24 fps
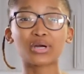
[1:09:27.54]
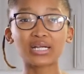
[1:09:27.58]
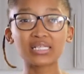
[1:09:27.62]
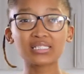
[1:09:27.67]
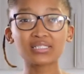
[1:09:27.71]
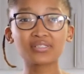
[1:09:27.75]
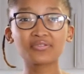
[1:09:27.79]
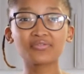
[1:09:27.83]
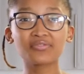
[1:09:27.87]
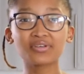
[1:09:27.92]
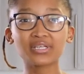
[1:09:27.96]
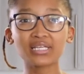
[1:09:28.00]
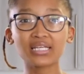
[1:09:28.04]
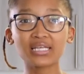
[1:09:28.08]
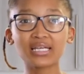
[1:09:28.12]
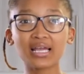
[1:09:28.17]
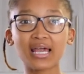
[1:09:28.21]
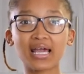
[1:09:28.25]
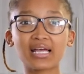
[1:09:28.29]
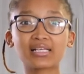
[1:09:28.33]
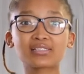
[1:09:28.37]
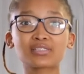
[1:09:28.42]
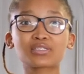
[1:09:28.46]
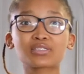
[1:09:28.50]
Breastfeeding
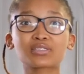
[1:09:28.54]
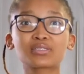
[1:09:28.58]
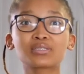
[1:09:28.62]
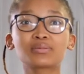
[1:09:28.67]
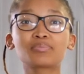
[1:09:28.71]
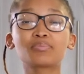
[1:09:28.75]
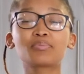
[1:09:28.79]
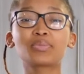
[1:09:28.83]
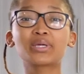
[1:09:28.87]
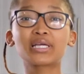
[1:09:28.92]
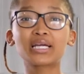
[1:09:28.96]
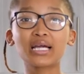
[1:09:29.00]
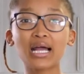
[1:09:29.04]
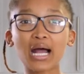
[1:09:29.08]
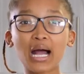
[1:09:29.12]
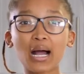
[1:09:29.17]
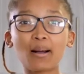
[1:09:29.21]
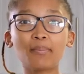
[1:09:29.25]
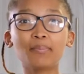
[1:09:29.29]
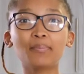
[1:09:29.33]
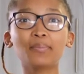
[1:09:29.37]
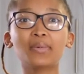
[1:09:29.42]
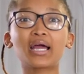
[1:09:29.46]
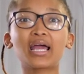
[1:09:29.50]
has
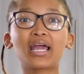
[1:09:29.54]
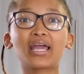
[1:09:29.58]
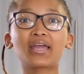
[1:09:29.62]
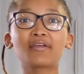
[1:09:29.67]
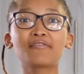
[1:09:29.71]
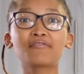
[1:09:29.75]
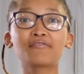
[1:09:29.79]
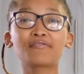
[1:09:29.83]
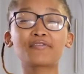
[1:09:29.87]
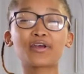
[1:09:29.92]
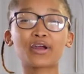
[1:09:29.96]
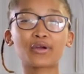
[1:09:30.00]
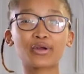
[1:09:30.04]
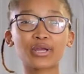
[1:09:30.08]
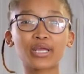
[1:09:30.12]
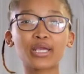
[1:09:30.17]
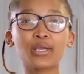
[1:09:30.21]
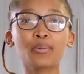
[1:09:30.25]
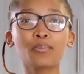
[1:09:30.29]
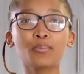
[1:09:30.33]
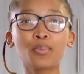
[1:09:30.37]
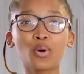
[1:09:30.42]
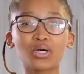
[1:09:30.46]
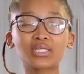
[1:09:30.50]
become a very
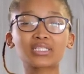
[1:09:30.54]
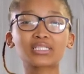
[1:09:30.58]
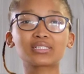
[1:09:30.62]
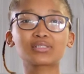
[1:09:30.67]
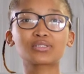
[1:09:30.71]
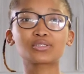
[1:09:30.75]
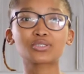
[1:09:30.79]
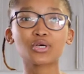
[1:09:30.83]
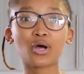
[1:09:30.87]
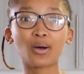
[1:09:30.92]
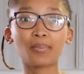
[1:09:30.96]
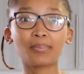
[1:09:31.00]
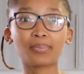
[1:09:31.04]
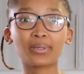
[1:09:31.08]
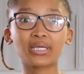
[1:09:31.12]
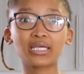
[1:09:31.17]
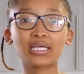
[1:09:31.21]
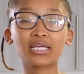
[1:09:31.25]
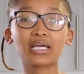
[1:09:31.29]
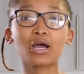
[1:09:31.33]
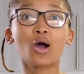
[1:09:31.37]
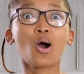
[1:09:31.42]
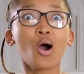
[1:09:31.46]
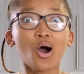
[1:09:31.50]
important topic,
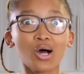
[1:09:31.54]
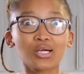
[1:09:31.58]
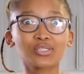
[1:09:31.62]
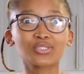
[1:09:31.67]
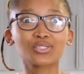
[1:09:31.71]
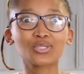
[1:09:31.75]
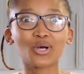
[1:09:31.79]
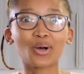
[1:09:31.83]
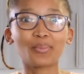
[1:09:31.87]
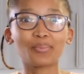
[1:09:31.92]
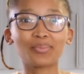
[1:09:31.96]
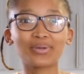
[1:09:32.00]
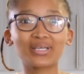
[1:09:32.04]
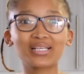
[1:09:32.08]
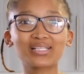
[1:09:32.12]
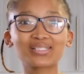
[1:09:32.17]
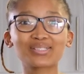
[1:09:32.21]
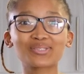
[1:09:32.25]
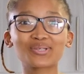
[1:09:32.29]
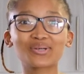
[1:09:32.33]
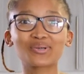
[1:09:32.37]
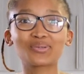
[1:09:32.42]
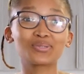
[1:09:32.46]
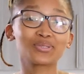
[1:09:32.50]
hot topic,
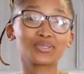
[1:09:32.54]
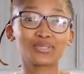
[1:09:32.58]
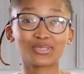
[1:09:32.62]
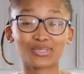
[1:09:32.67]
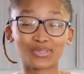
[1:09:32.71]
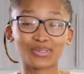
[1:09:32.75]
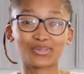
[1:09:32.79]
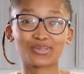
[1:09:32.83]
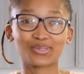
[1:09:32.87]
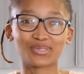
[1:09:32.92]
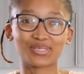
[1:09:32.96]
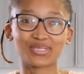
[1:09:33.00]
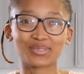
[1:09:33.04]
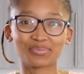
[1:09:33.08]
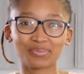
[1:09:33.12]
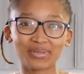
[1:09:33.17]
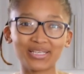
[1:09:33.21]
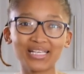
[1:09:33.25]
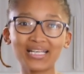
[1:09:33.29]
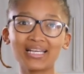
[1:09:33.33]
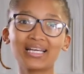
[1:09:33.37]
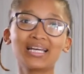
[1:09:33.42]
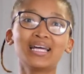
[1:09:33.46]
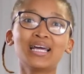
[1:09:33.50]
so, so to
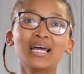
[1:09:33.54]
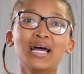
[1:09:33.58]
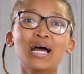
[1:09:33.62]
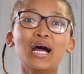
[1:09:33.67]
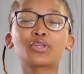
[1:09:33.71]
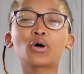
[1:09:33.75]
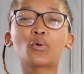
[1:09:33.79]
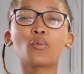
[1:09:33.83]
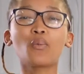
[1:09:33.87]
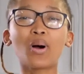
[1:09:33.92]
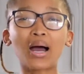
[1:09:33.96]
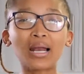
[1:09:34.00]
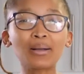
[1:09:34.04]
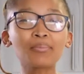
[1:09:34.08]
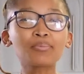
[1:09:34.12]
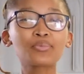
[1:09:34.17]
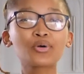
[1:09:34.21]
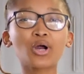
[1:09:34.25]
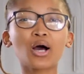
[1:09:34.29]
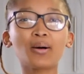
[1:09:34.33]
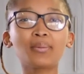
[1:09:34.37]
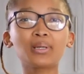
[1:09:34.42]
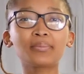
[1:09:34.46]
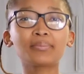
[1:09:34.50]
speak. The one
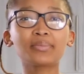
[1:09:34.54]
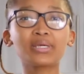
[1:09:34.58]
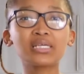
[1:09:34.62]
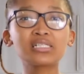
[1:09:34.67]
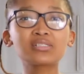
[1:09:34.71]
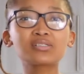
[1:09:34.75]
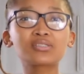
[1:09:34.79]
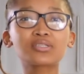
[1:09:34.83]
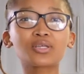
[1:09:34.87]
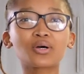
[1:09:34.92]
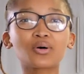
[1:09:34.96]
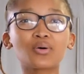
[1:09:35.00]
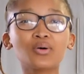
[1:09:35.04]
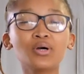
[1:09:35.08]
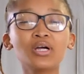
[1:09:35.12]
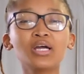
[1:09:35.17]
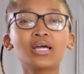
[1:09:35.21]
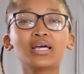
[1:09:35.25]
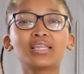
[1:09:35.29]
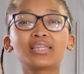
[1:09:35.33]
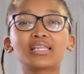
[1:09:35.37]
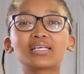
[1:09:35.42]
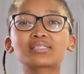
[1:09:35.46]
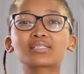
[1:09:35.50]
problem is though,
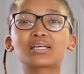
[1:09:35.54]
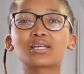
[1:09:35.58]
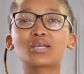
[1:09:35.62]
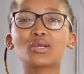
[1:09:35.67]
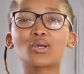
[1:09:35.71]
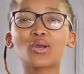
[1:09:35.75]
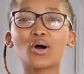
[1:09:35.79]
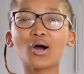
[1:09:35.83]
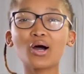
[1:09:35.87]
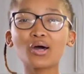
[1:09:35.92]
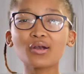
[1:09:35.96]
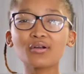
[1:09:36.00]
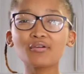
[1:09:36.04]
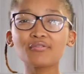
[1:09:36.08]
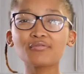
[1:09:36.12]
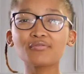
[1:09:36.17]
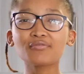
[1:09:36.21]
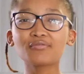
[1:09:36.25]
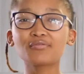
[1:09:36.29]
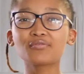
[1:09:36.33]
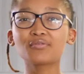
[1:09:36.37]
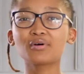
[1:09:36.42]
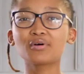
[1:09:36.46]
there's a lot of